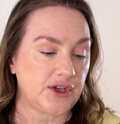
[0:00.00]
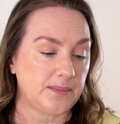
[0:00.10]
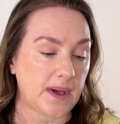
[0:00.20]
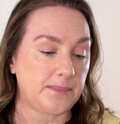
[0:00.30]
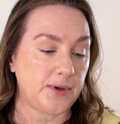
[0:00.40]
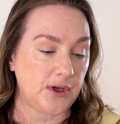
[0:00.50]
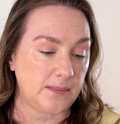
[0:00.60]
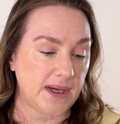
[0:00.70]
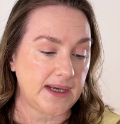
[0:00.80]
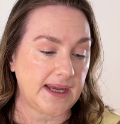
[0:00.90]
a
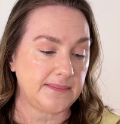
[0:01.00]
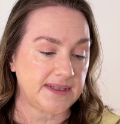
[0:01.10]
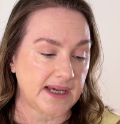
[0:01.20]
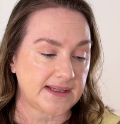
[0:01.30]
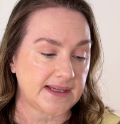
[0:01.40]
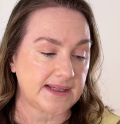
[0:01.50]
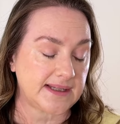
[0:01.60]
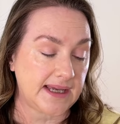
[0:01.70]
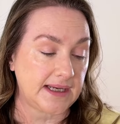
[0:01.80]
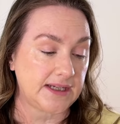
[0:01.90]
puma named Dusk is
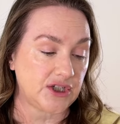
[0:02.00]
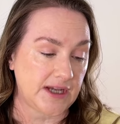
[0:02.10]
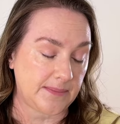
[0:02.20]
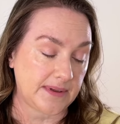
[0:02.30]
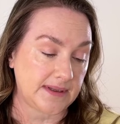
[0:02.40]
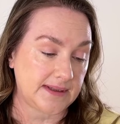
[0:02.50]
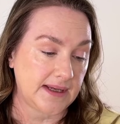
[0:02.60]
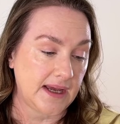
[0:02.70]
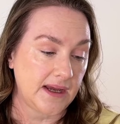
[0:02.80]
killing shepherds.